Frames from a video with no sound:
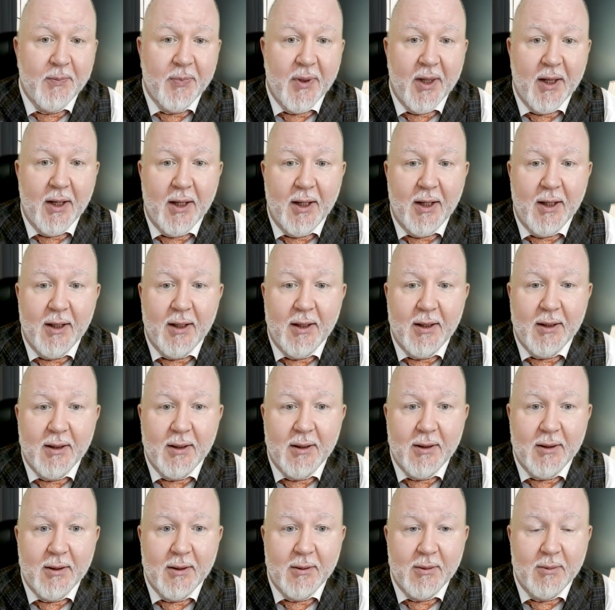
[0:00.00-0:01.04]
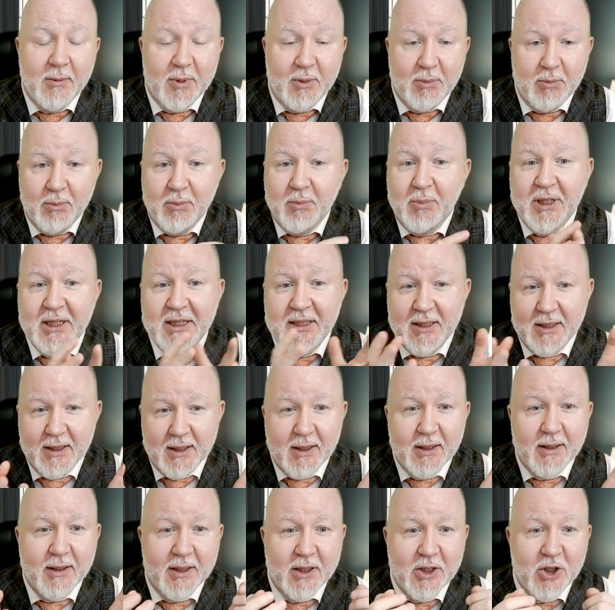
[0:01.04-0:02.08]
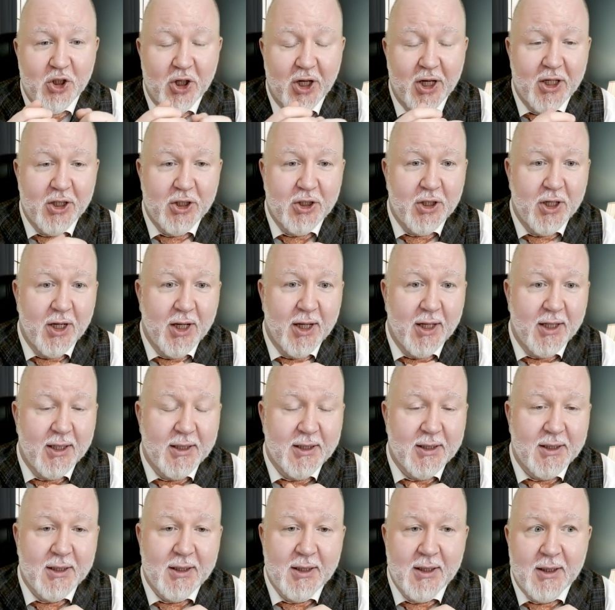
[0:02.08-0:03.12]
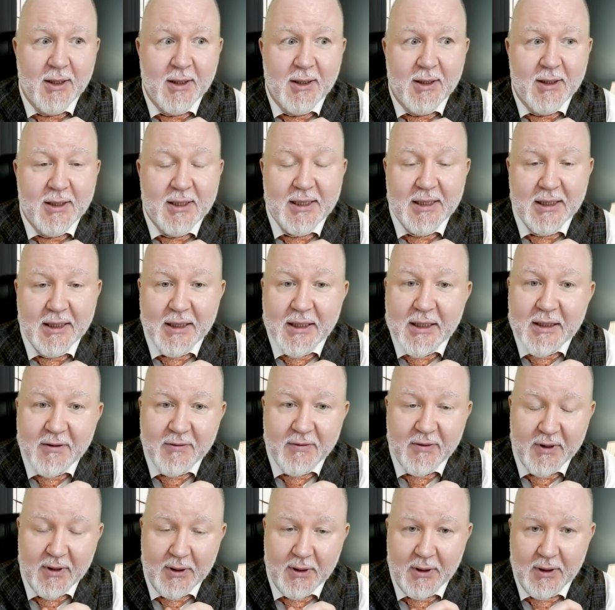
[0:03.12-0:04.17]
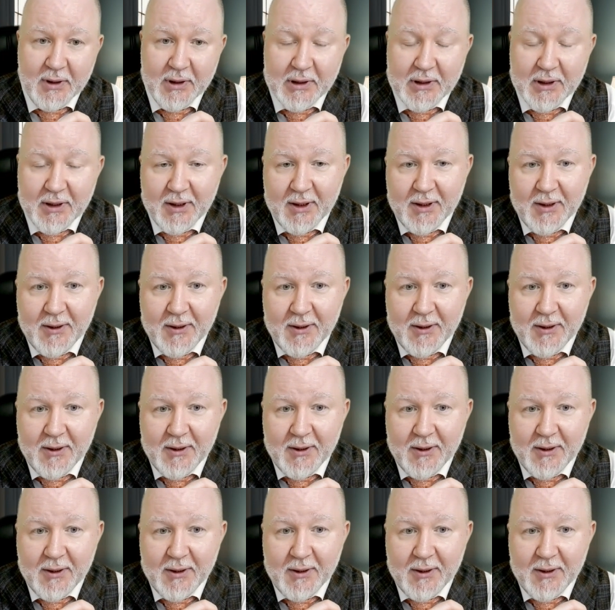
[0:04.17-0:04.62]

But basically, the judge has significant